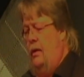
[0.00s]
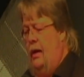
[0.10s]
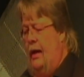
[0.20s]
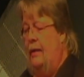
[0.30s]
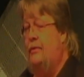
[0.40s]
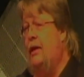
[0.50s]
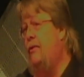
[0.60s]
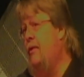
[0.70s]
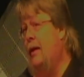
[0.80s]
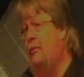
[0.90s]
And I'm
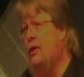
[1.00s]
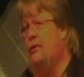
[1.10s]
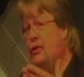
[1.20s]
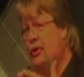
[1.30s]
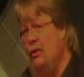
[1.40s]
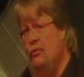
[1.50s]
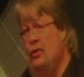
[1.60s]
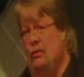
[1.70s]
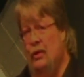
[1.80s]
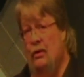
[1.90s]
telling you that because he's chose
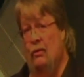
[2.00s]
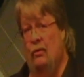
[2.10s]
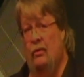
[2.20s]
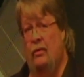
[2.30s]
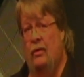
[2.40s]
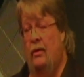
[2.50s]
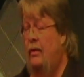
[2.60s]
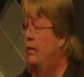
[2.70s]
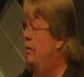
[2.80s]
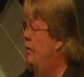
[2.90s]
you too.
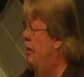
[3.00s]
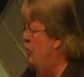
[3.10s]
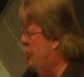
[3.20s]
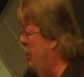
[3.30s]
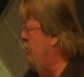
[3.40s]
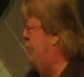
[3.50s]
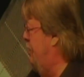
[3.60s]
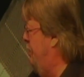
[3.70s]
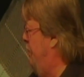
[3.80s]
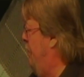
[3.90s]
You're
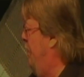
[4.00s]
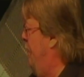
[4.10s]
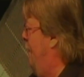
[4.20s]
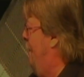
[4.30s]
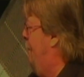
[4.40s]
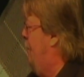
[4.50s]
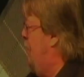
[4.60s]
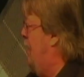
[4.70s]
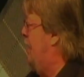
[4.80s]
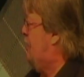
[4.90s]
chosen.
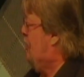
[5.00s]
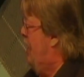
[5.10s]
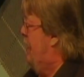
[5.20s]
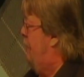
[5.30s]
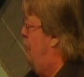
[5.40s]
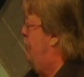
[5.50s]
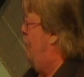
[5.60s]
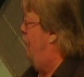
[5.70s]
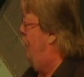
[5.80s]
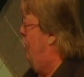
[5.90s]
You got to stand when you
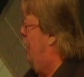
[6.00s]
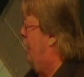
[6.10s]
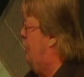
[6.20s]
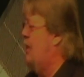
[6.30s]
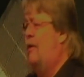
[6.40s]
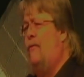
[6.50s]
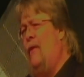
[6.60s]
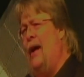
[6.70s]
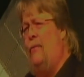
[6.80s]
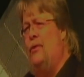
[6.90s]
don't feel like it. You got to
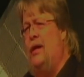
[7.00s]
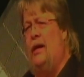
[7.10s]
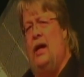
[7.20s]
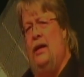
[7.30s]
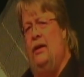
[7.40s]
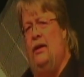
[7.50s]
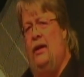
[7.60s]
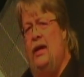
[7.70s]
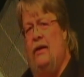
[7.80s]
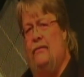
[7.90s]
fight when you ain't got nothing
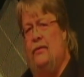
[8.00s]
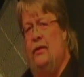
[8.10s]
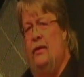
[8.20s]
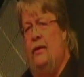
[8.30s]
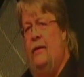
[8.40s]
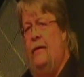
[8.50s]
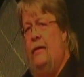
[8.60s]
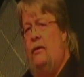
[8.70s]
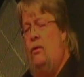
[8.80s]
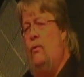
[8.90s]
left.
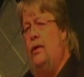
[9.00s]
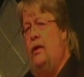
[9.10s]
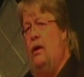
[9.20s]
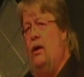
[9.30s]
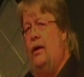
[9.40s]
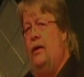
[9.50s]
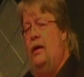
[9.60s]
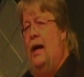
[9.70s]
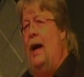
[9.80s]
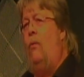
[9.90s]
Glory to God.
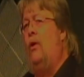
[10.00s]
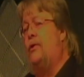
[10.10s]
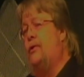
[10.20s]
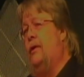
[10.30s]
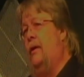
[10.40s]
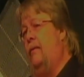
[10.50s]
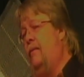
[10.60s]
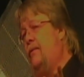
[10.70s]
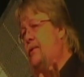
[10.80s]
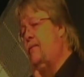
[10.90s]
I watched
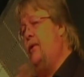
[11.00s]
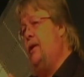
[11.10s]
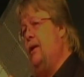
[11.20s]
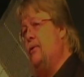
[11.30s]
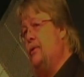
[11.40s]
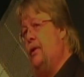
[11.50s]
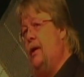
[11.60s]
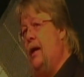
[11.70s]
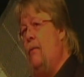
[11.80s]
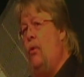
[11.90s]
some videos the other
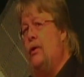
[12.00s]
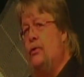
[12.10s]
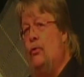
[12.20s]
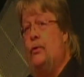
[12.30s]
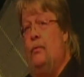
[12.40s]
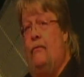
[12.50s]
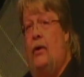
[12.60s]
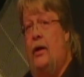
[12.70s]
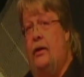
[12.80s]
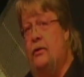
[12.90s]
day. I watch Ultimate
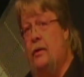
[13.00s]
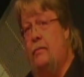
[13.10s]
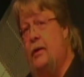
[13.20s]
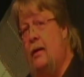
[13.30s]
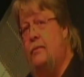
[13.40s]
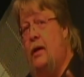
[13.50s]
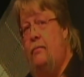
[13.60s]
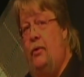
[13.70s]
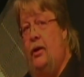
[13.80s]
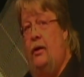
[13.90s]
Fighting sometimes. I
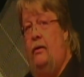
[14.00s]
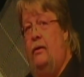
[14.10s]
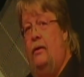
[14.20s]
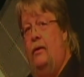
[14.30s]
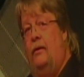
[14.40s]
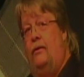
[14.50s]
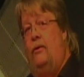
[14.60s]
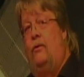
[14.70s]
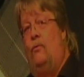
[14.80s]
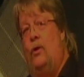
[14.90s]
admit it.
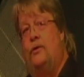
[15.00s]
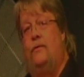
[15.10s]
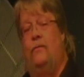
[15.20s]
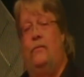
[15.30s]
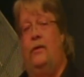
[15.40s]
You can watch your